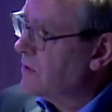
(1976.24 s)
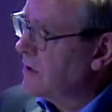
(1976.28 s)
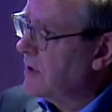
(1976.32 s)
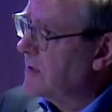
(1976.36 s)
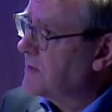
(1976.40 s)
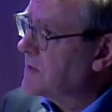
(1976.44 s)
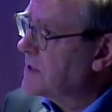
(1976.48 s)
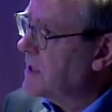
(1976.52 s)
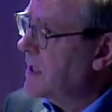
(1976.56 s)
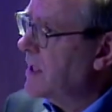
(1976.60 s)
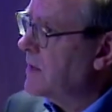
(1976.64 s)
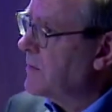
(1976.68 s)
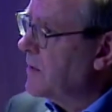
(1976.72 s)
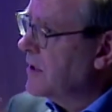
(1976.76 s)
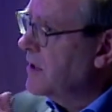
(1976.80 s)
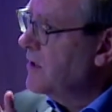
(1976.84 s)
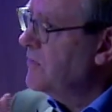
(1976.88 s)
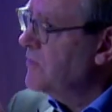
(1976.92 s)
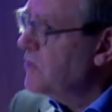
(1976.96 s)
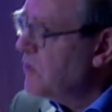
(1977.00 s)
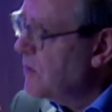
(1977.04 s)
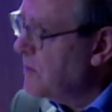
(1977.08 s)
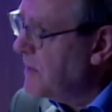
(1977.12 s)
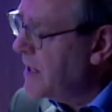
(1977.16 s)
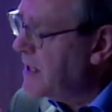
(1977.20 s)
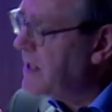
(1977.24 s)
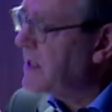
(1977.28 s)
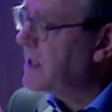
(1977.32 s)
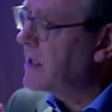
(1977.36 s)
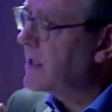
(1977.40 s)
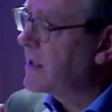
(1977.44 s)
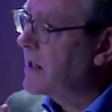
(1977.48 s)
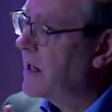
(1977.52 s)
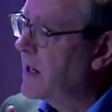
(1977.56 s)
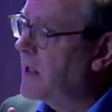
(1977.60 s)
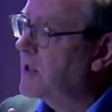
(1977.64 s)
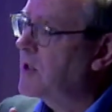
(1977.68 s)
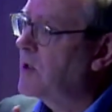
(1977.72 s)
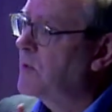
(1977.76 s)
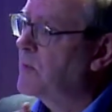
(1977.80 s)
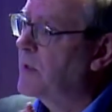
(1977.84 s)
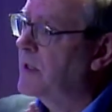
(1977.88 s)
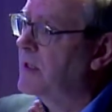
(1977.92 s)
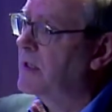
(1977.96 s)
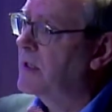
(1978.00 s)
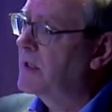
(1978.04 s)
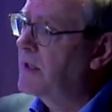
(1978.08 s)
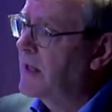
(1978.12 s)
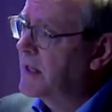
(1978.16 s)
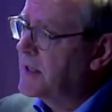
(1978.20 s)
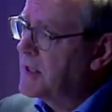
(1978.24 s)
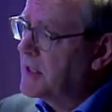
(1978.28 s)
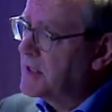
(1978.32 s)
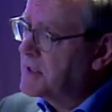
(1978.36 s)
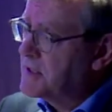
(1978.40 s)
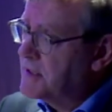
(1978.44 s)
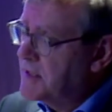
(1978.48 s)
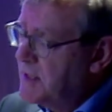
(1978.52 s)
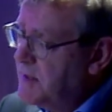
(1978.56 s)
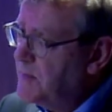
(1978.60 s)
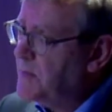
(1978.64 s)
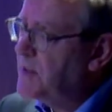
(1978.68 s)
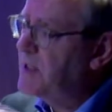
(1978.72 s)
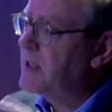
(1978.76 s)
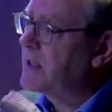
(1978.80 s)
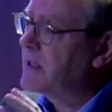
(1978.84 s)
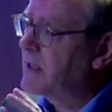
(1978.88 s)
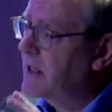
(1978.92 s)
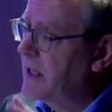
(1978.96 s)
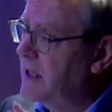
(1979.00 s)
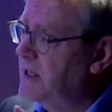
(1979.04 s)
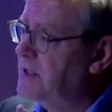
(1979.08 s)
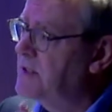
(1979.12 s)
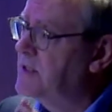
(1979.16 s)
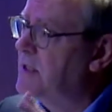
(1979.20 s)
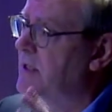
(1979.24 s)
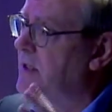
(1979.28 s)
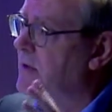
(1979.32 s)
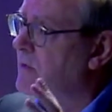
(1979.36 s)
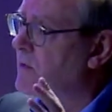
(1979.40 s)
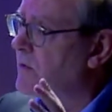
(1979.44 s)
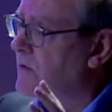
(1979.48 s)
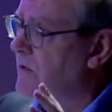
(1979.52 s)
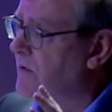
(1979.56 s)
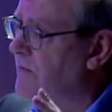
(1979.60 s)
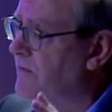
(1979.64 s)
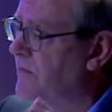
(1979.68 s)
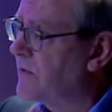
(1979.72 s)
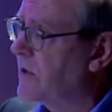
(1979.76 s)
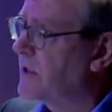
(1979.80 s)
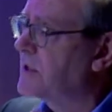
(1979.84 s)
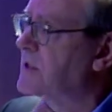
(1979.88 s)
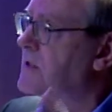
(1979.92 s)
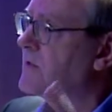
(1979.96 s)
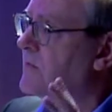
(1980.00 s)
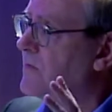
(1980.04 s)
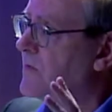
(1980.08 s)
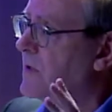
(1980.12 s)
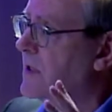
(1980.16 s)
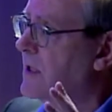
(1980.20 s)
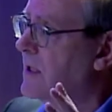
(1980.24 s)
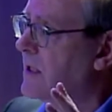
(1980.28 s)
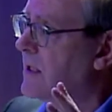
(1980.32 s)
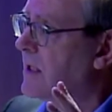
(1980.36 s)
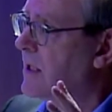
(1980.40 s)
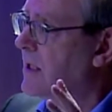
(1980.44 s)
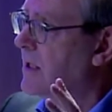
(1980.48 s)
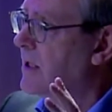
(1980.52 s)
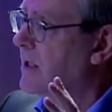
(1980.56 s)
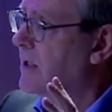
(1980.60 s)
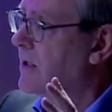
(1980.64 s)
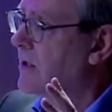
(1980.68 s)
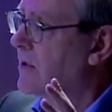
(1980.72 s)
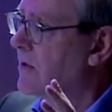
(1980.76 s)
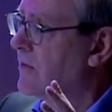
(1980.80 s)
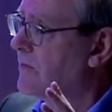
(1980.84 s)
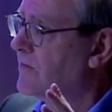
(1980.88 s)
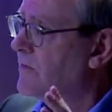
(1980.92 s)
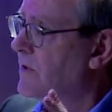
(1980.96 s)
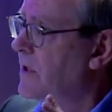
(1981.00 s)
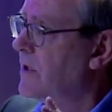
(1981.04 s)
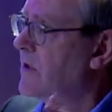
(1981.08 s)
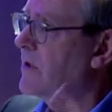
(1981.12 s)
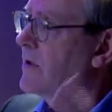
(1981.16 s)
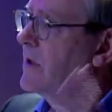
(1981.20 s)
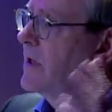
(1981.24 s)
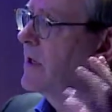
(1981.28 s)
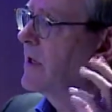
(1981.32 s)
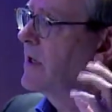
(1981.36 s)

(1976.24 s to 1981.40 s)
I'm saying, but if you're making an argument that is deeply engaging with the philosophy of Derrida,